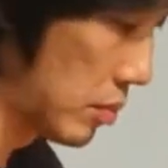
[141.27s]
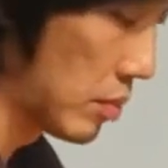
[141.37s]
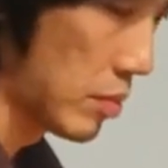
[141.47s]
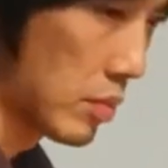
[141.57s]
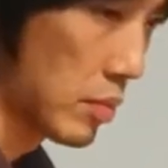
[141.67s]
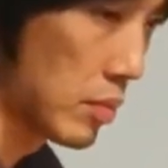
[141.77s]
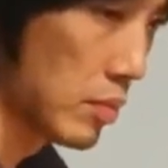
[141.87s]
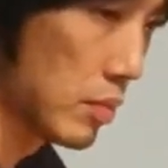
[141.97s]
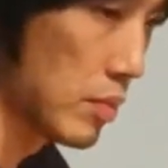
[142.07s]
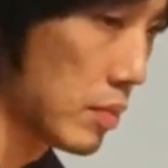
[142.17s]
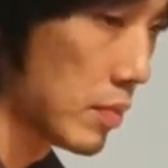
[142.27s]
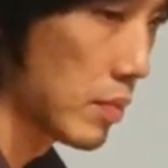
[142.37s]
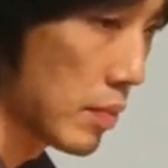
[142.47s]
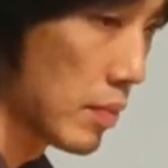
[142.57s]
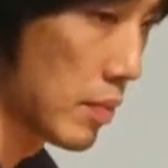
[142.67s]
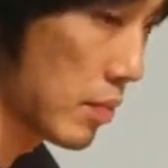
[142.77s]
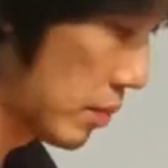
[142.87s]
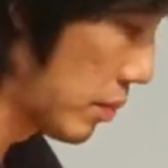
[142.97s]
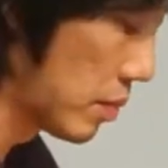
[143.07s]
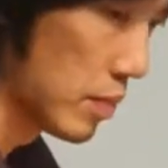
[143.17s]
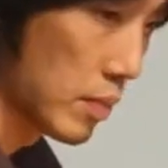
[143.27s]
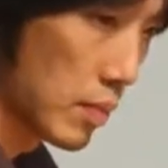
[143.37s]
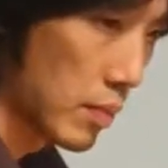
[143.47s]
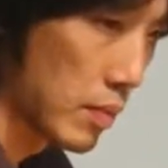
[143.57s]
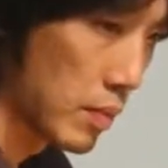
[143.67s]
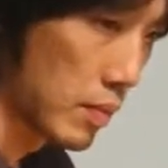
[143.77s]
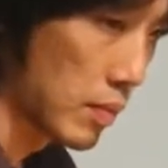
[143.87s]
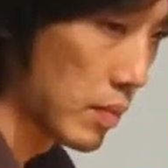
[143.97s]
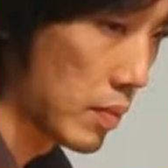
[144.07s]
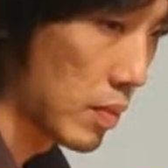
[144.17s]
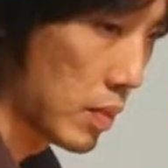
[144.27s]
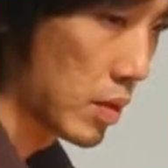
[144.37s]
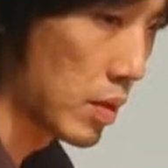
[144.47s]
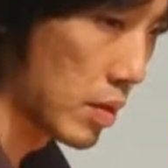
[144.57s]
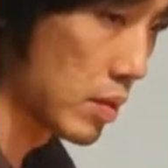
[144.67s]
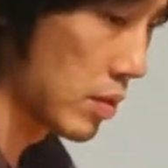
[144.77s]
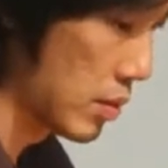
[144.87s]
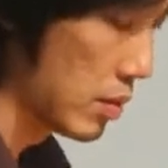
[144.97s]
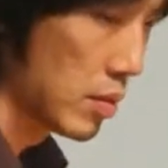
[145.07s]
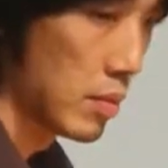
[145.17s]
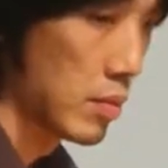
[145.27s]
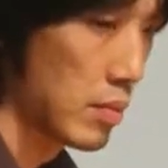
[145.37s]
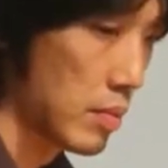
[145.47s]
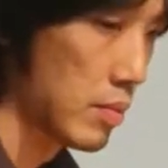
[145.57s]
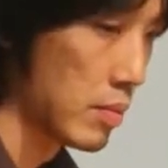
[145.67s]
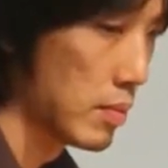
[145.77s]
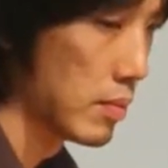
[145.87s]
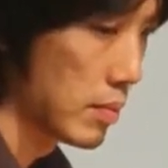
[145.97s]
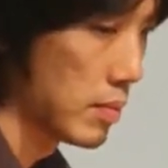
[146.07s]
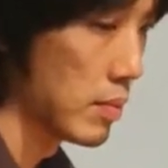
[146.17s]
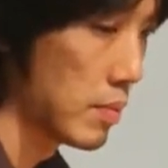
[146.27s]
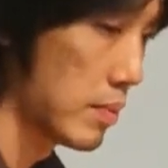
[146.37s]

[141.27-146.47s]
the DSO, but wanting to do something um, different as well in more in,